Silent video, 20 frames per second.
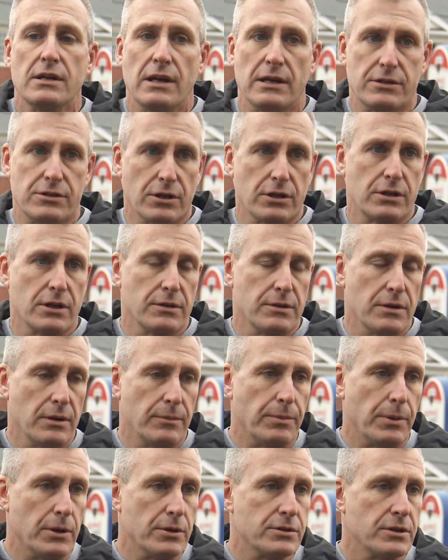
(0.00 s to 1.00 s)
and took
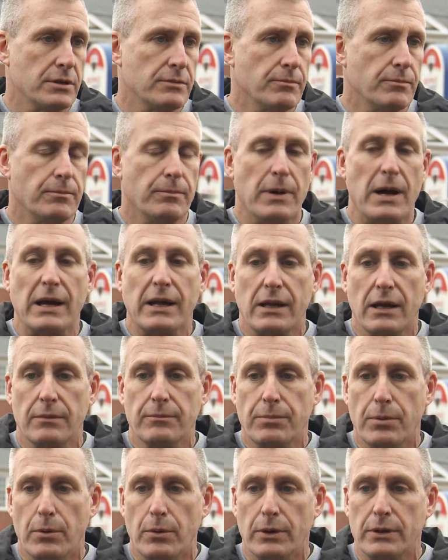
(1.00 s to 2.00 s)
a person by
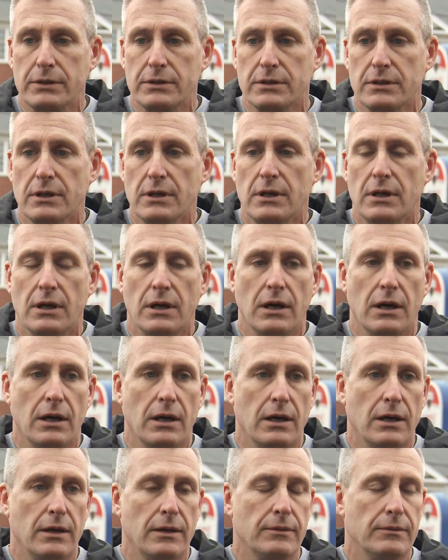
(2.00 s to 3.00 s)
gunpoint
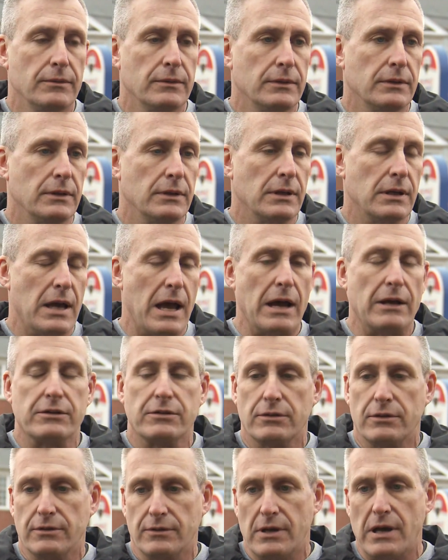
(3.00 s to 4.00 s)
out
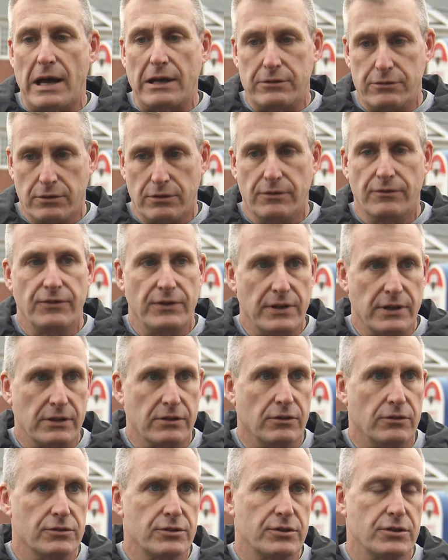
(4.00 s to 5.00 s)
to the
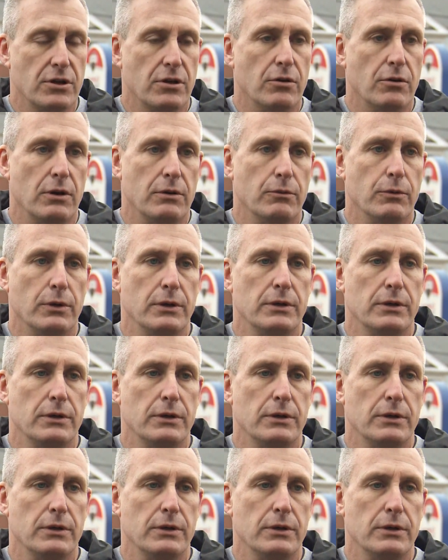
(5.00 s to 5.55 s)
vehicle. So